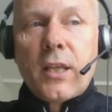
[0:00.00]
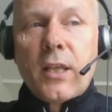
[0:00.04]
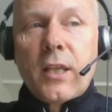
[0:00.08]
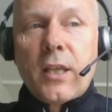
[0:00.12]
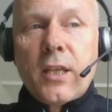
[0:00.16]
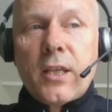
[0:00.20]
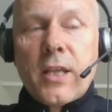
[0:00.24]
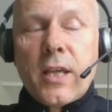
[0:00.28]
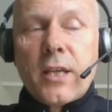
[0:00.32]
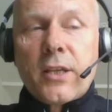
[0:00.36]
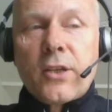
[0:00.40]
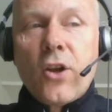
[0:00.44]

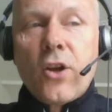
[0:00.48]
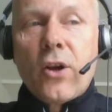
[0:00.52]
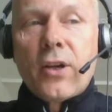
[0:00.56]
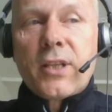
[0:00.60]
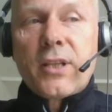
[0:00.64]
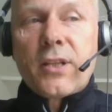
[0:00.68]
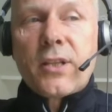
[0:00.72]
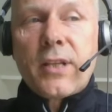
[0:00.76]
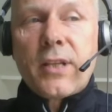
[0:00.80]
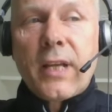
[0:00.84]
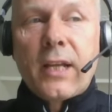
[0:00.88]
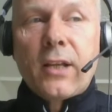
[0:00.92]
there's not a
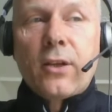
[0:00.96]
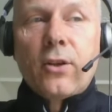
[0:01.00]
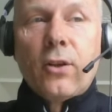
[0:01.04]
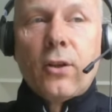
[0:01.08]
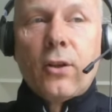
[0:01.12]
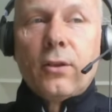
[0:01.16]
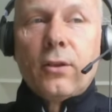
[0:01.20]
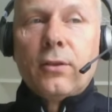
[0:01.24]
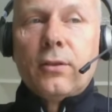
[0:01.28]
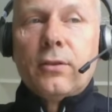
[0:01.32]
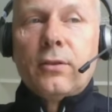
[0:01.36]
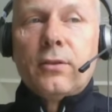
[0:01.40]

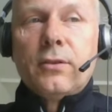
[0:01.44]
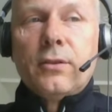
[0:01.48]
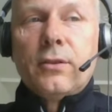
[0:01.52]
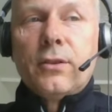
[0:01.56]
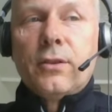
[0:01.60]
single